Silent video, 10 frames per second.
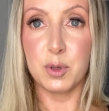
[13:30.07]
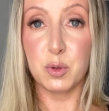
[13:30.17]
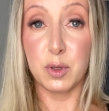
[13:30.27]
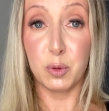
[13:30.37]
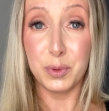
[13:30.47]

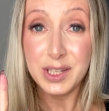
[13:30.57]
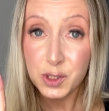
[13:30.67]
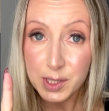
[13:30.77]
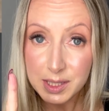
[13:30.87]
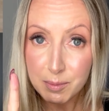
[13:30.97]
as well
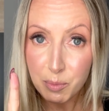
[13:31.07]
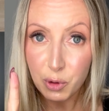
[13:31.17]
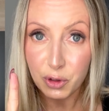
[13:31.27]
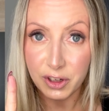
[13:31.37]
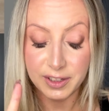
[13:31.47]
which is
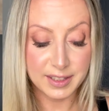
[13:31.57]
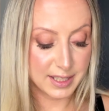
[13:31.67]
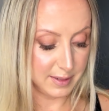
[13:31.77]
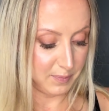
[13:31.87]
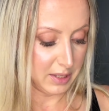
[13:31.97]

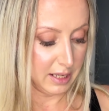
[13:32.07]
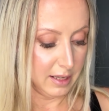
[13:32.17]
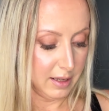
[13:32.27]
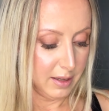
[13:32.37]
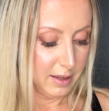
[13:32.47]
important
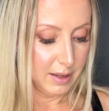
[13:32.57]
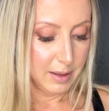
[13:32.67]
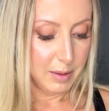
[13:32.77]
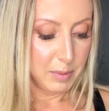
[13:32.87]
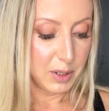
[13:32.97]

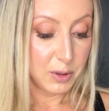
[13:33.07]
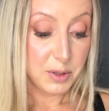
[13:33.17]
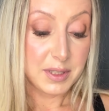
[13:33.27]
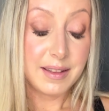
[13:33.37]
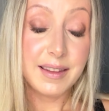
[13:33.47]

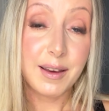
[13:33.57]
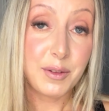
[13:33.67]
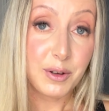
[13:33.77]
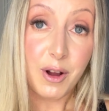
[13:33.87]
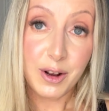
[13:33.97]
because in the
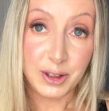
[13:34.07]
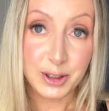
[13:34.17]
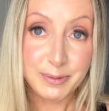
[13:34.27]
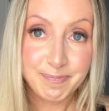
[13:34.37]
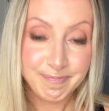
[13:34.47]
other
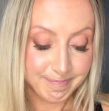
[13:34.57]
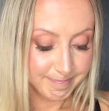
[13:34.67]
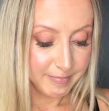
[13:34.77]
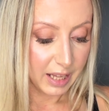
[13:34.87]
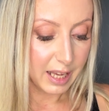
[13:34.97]
color
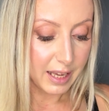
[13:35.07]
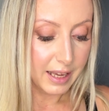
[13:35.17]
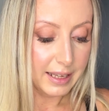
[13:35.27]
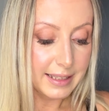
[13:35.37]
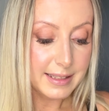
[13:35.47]

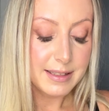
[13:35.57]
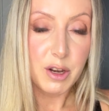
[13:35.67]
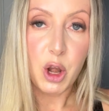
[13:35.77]
uh, it's